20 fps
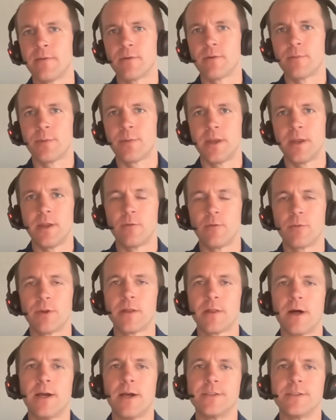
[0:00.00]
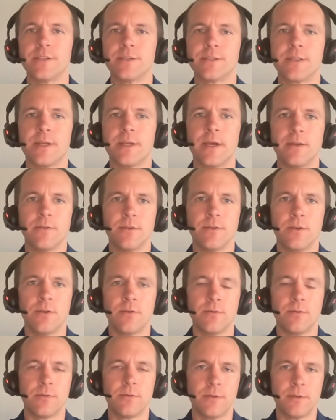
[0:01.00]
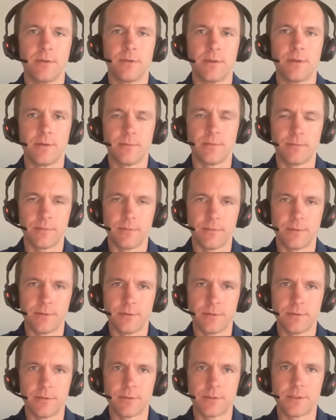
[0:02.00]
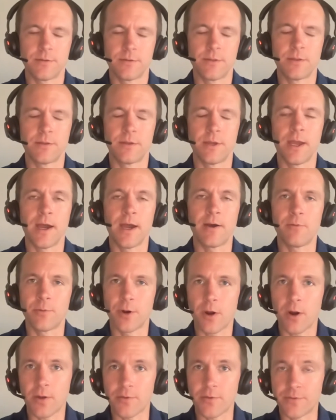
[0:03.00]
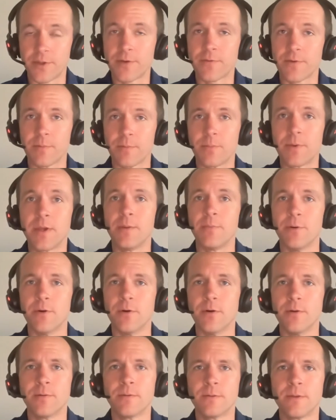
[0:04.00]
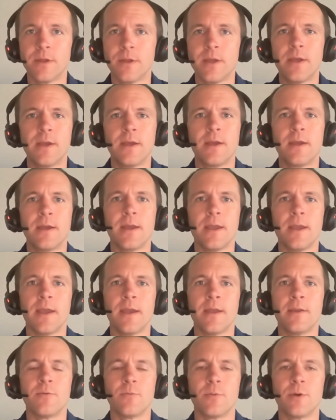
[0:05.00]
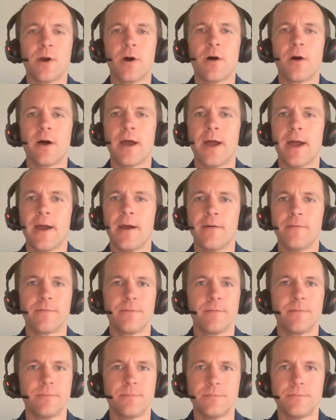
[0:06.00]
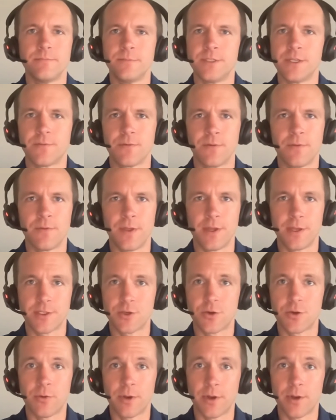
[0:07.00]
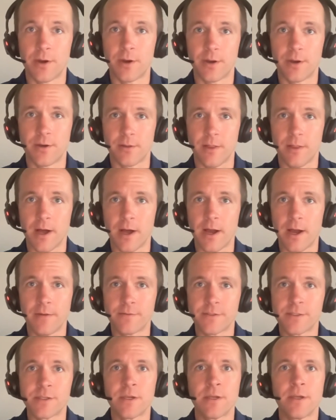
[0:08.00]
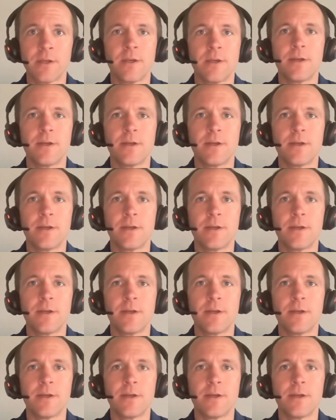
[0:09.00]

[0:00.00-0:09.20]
everybody realizes that you know uh, we're all different people, and we all have different things going on in our lives.